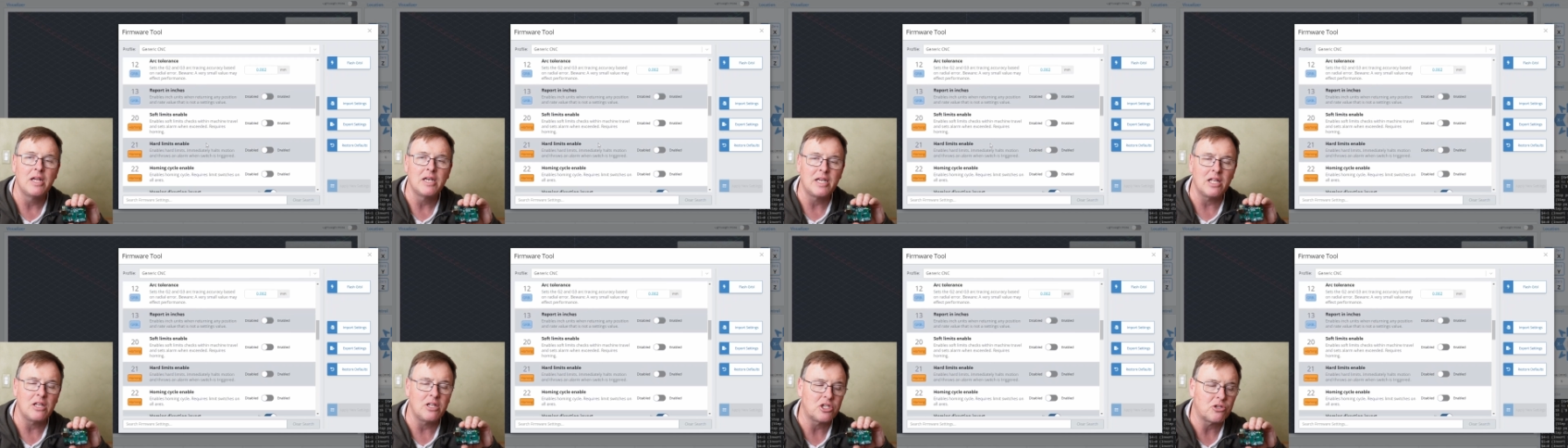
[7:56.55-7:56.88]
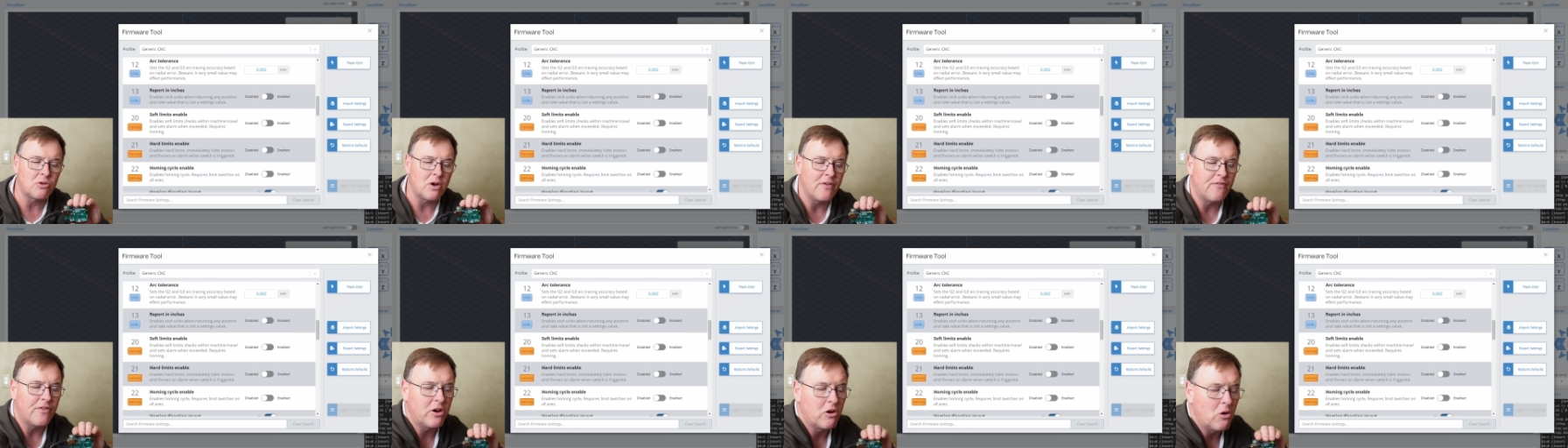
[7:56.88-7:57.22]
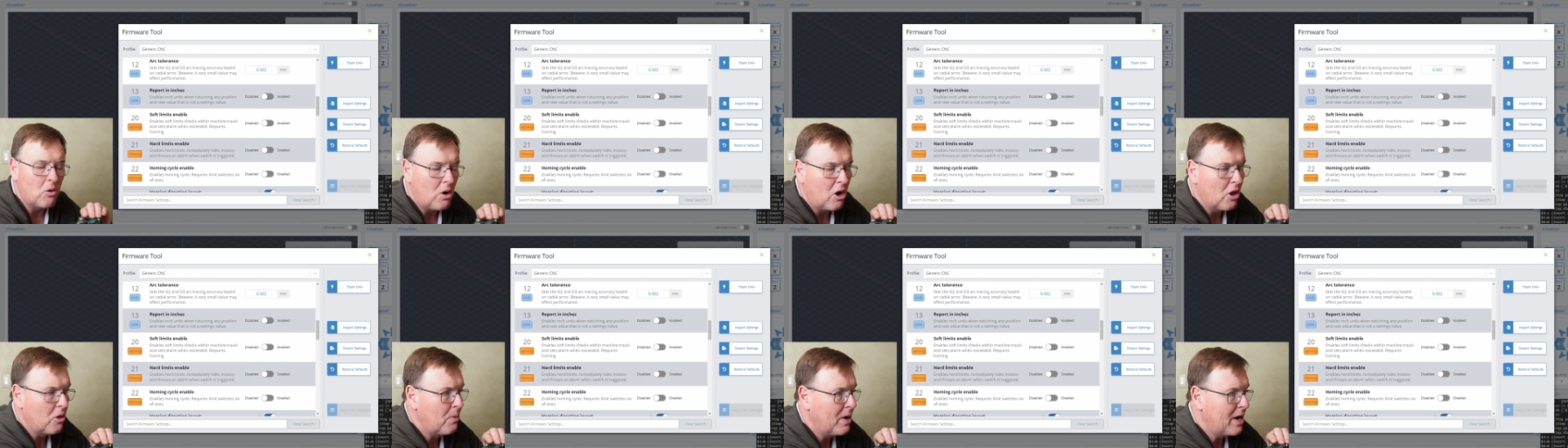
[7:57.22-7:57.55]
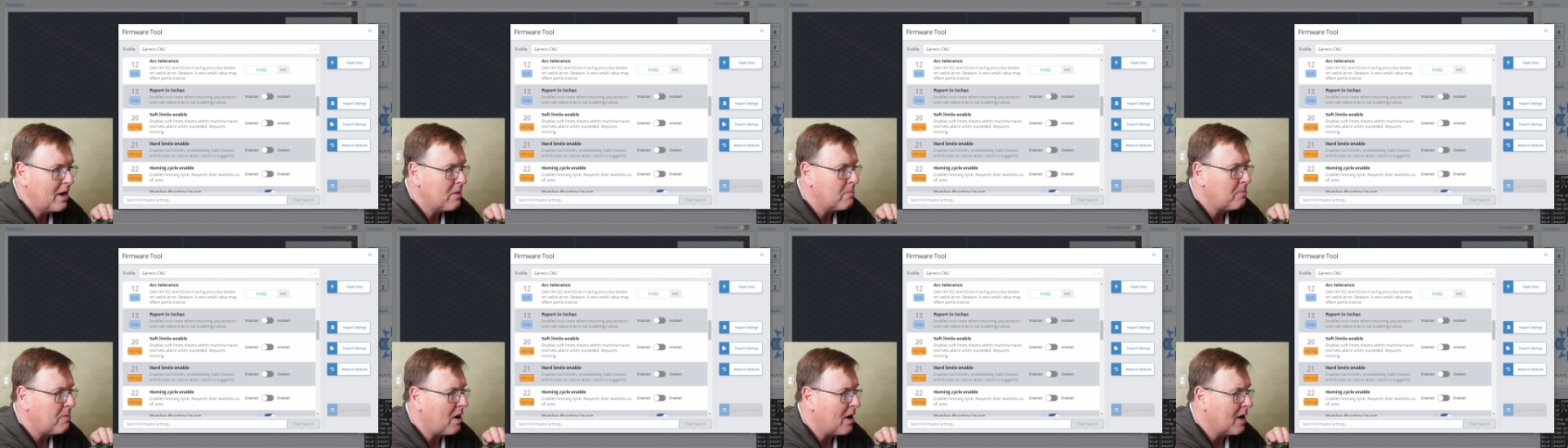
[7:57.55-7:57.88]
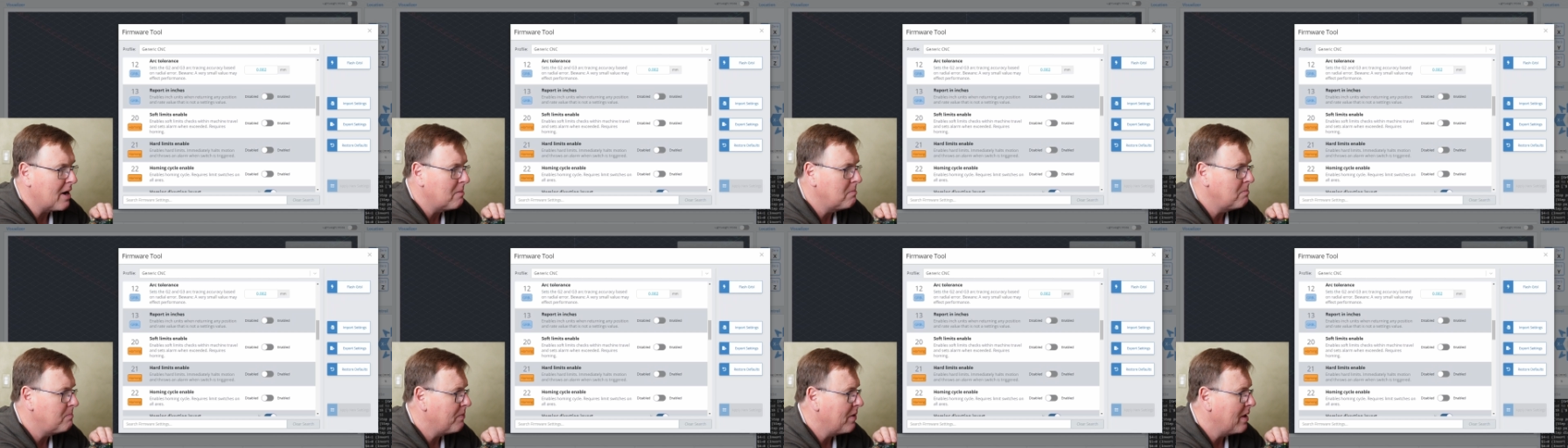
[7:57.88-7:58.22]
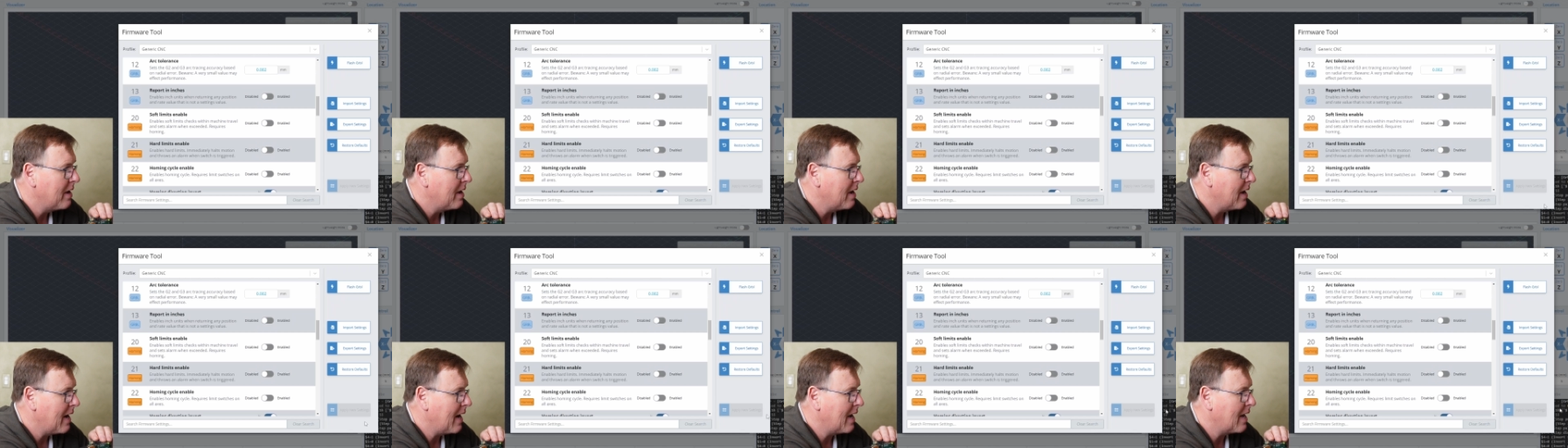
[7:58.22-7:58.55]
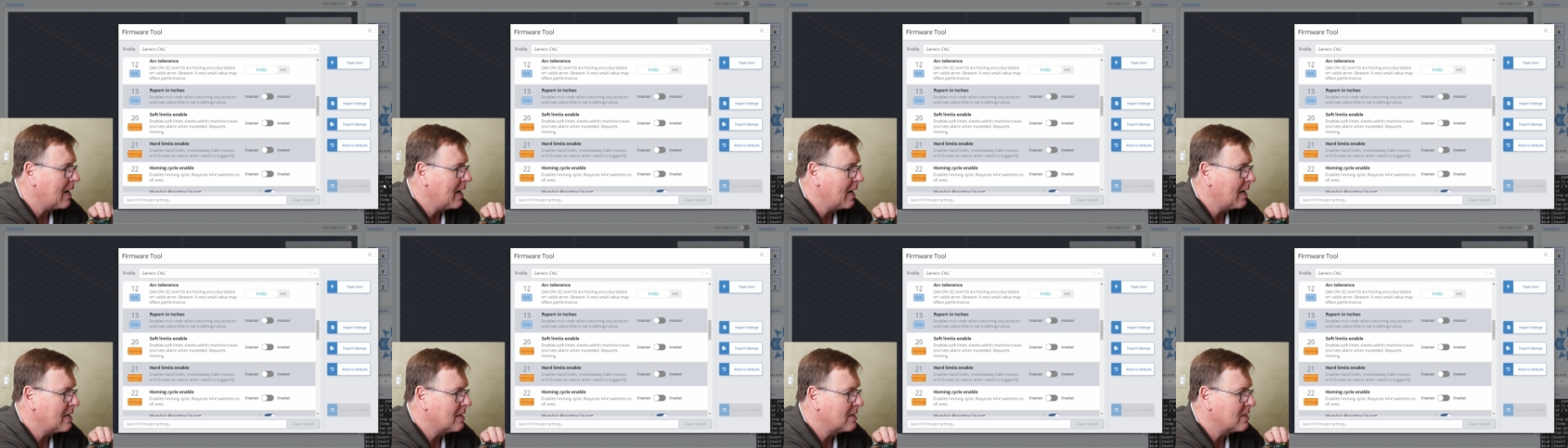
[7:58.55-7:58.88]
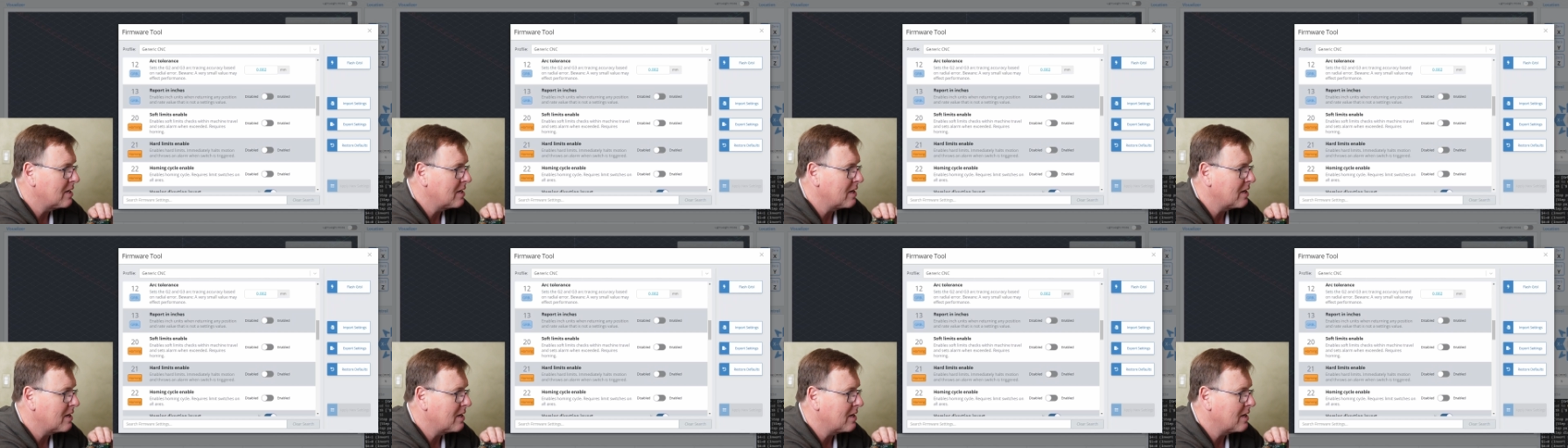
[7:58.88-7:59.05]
To illustrate, if we go all the way to the bottom, and I